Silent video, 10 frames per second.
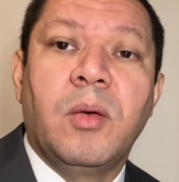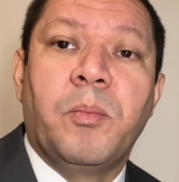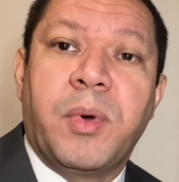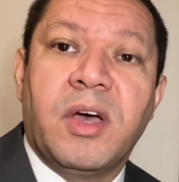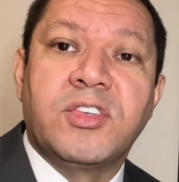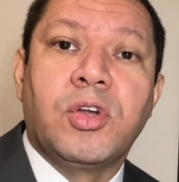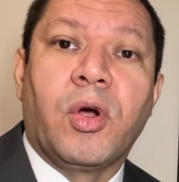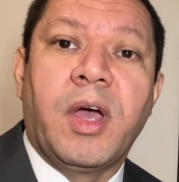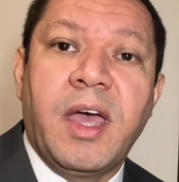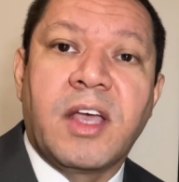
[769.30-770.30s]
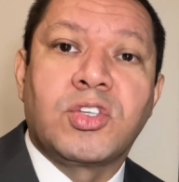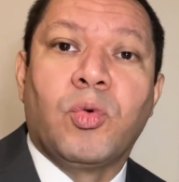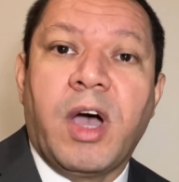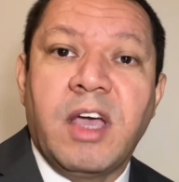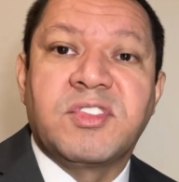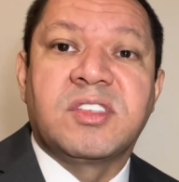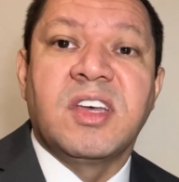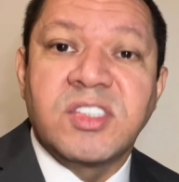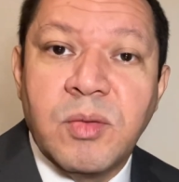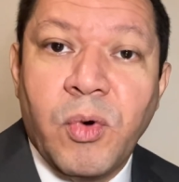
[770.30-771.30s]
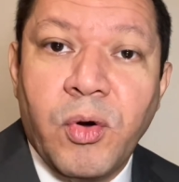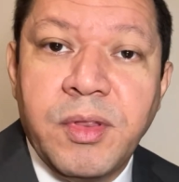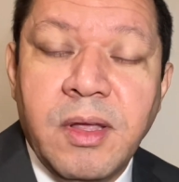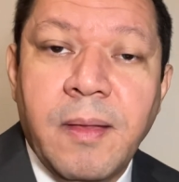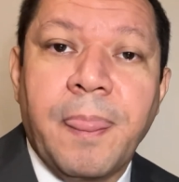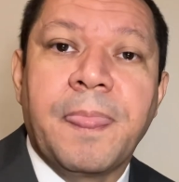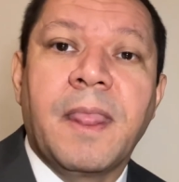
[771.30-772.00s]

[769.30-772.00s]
plus your ex-wife's testimony,